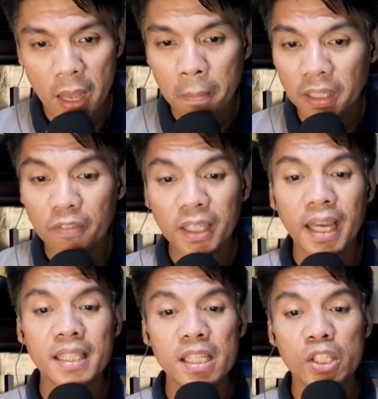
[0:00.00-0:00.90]
But if the
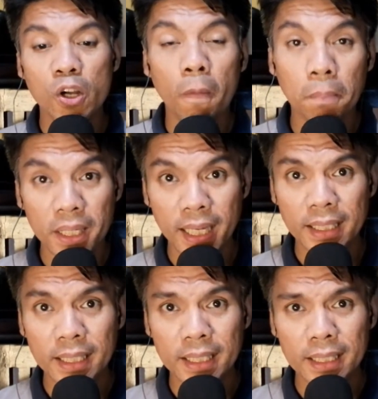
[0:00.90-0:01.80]
case is
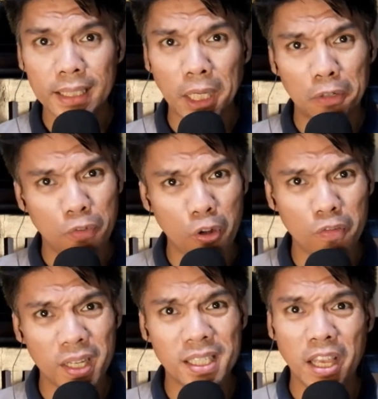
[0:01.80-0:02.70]
complicated,
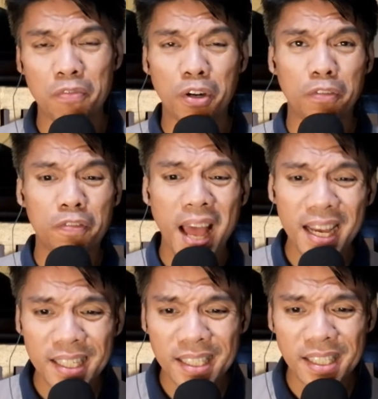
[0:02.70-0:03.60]
involving several
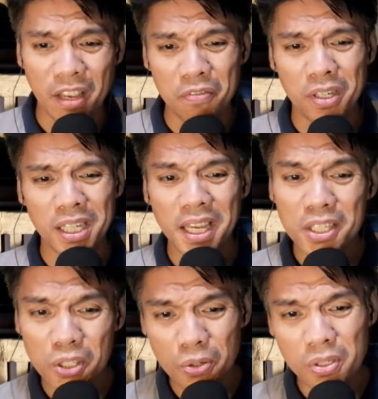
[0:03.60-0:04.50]
facts, several
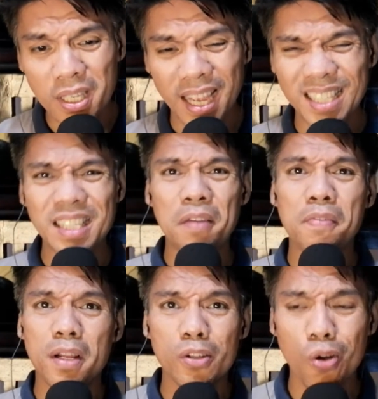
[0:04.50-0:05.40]
issues, and
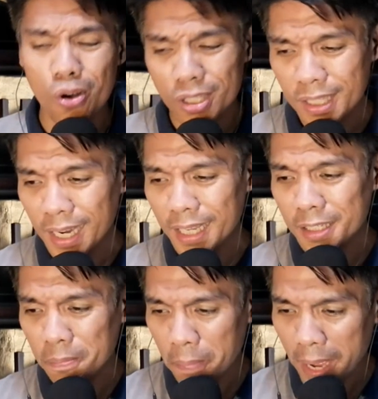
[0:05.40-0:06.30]
several laws, then
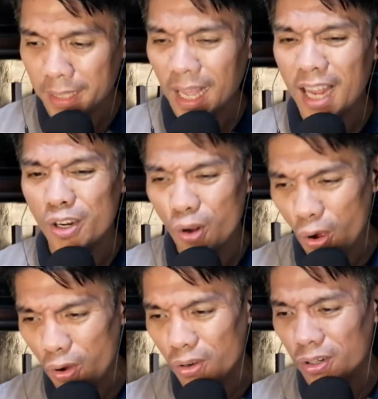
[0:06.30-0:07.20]
expect a
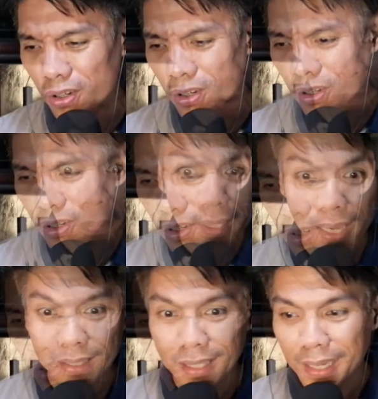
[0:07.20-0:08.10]
long,
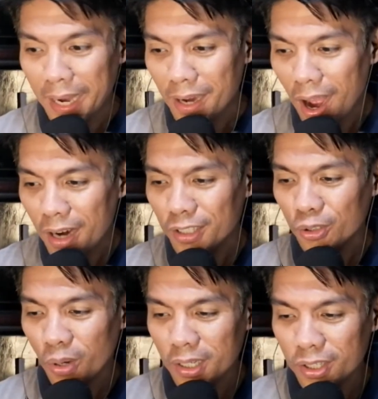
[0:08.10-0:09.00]
complicated, and
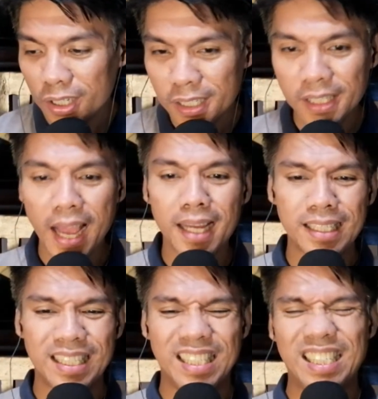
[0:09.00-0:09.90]
hard-to-understand
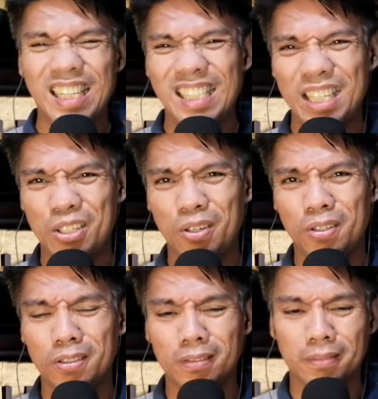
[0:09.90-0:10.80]

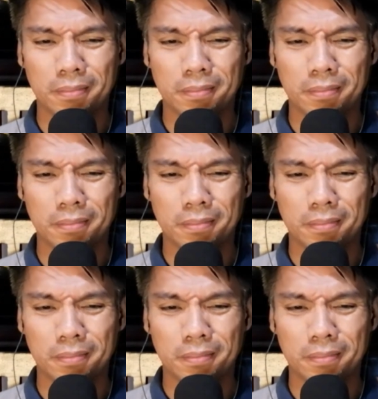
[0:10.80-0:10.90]
decision.